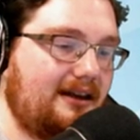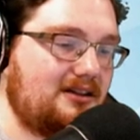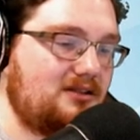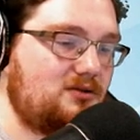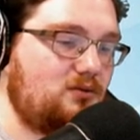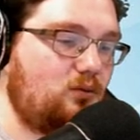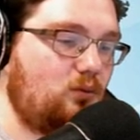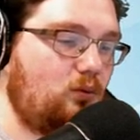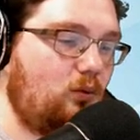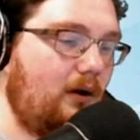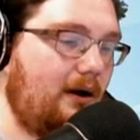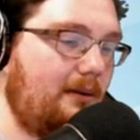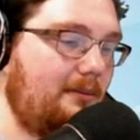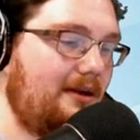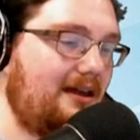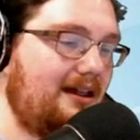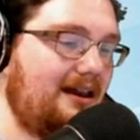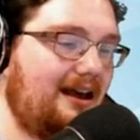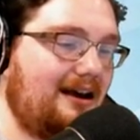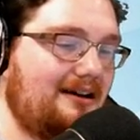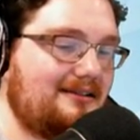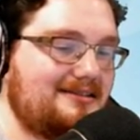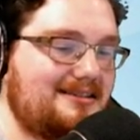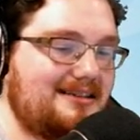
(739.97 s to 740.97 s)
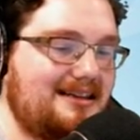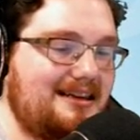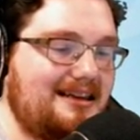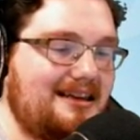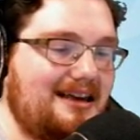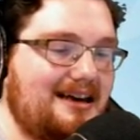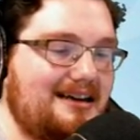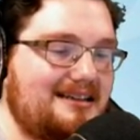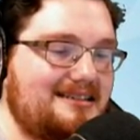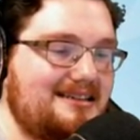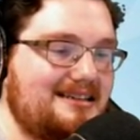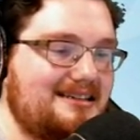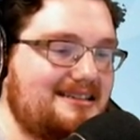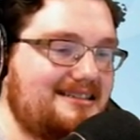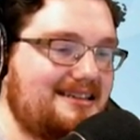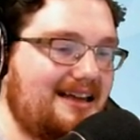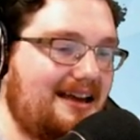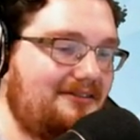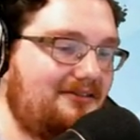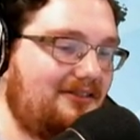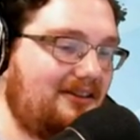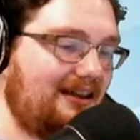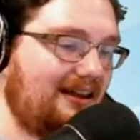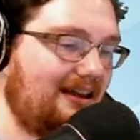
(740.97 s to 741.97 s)
against women, how C E S is
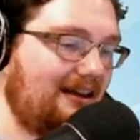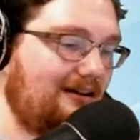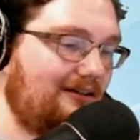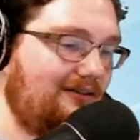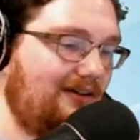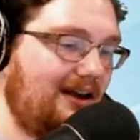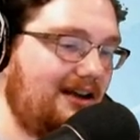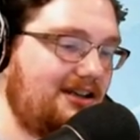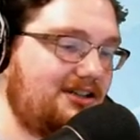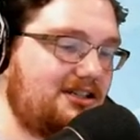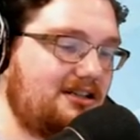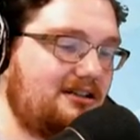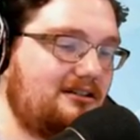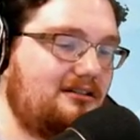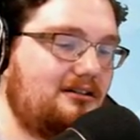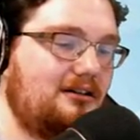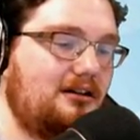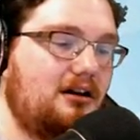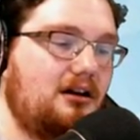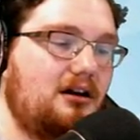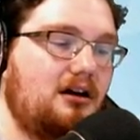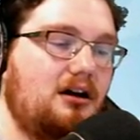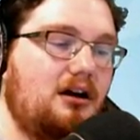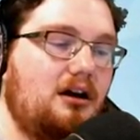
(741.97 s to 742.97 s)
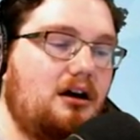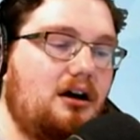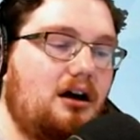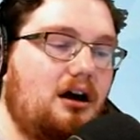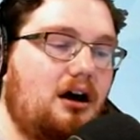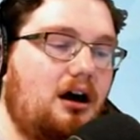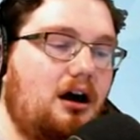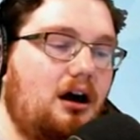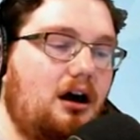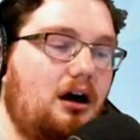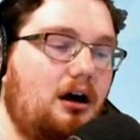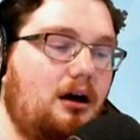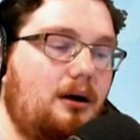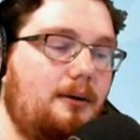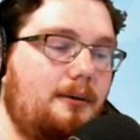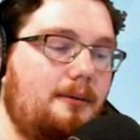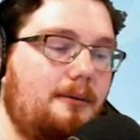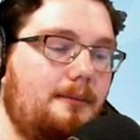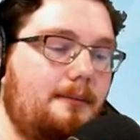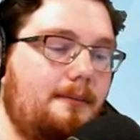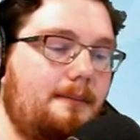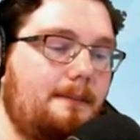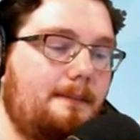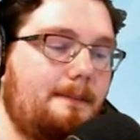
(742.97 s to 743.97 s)
stifling innovation.
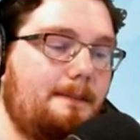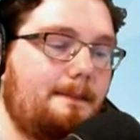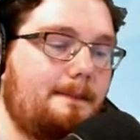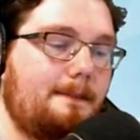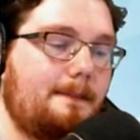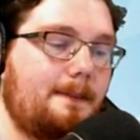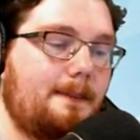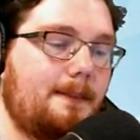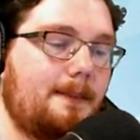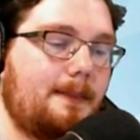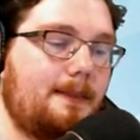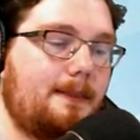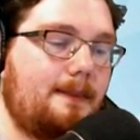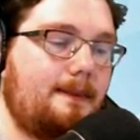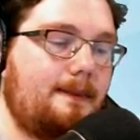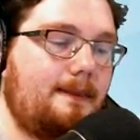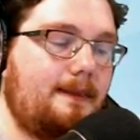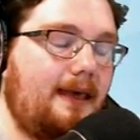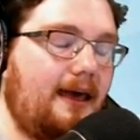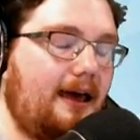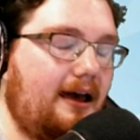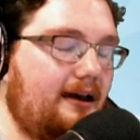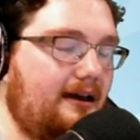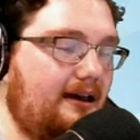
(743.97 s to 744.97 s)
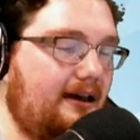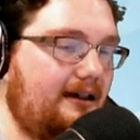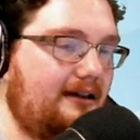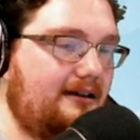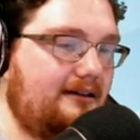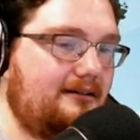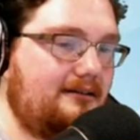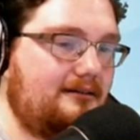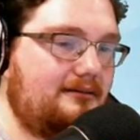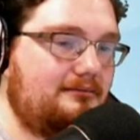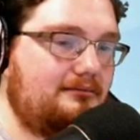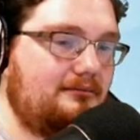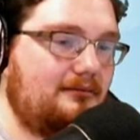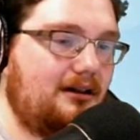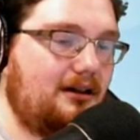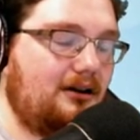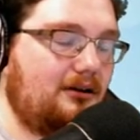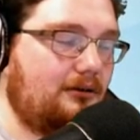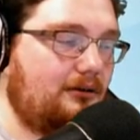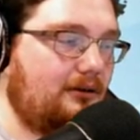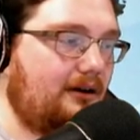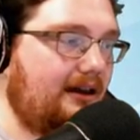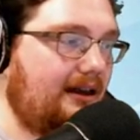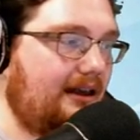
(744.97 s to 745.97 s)
Uh, yeah. And, you
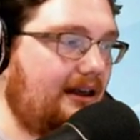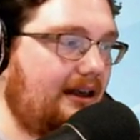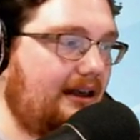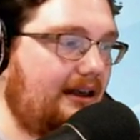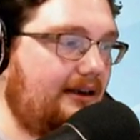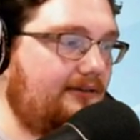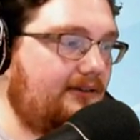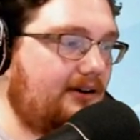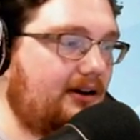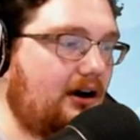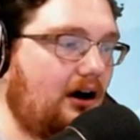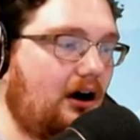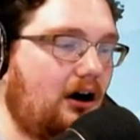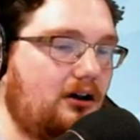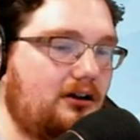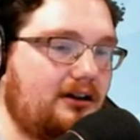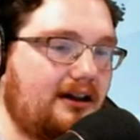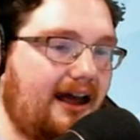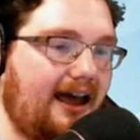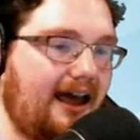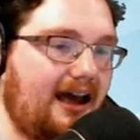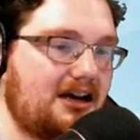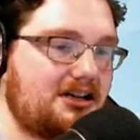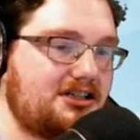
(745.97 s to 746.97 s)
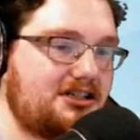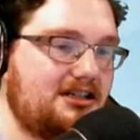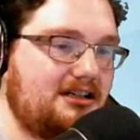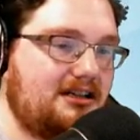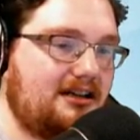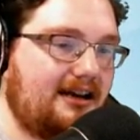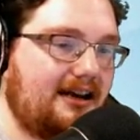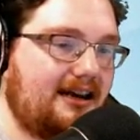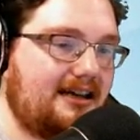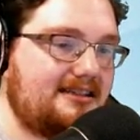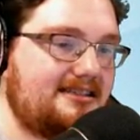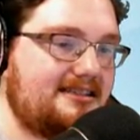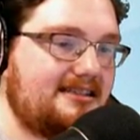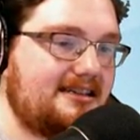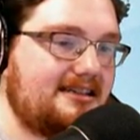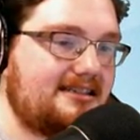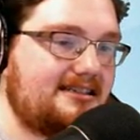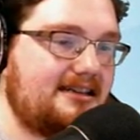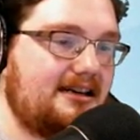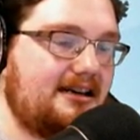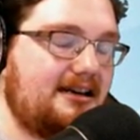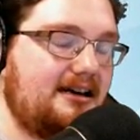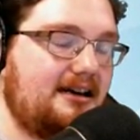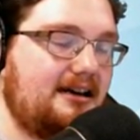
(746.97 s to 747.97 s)
know, even a call to action against
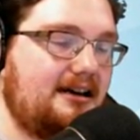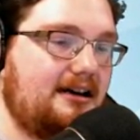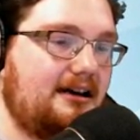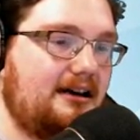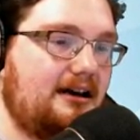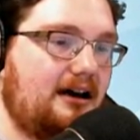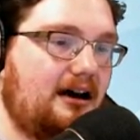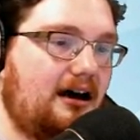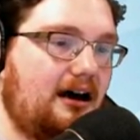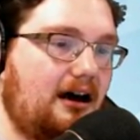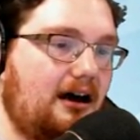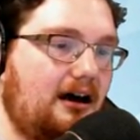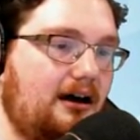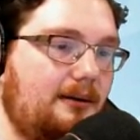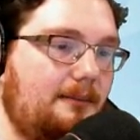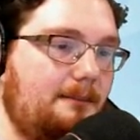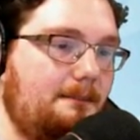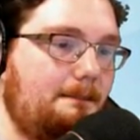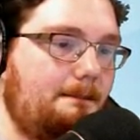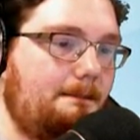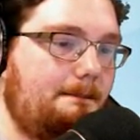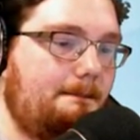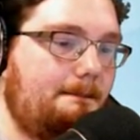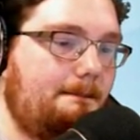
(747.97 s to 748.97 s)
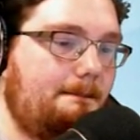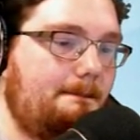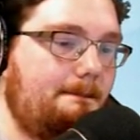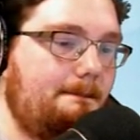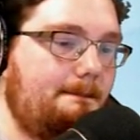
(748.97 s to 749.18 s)
this, um,